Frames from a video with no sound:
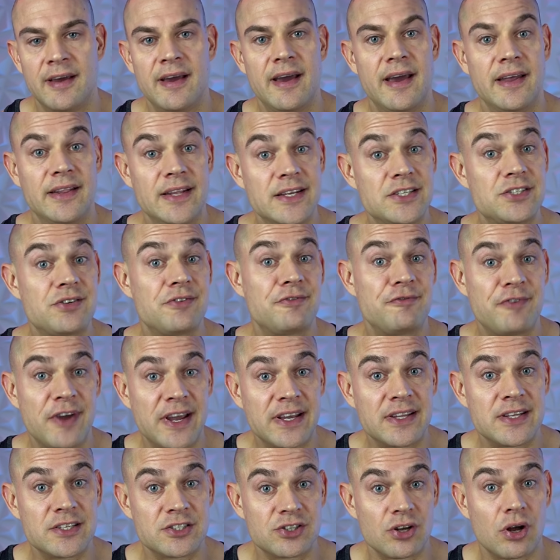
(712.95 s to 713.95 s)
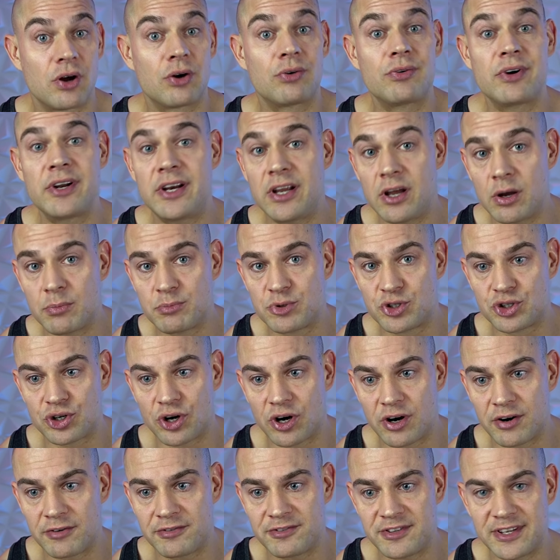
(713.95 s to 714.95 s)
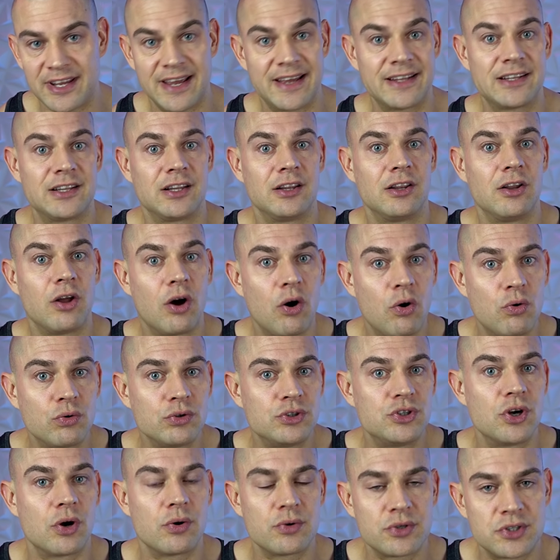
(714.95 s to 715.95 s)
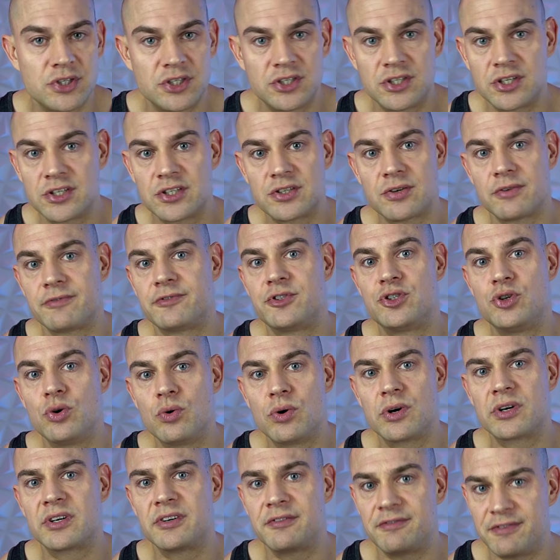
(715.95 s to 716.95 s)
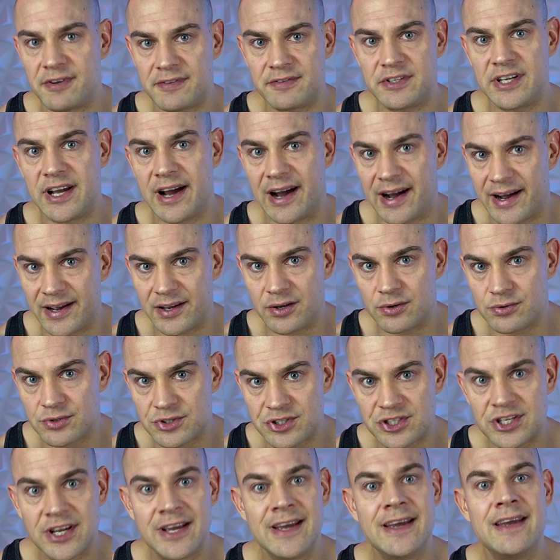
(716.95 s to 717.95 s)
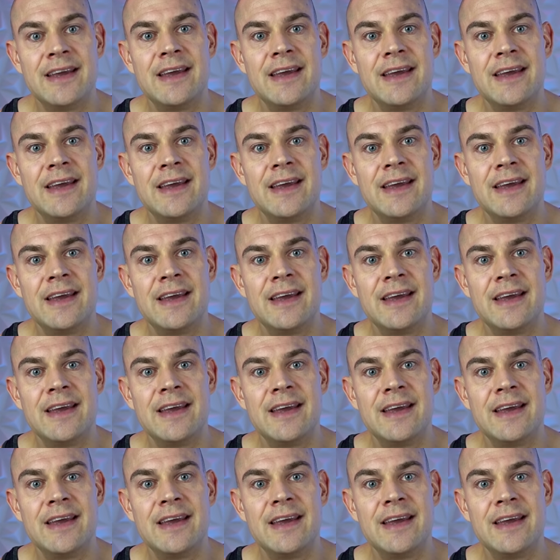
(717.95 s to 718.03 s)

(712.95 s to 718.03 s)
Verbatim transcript: And this effect is already observed at low dosages of 250 IUs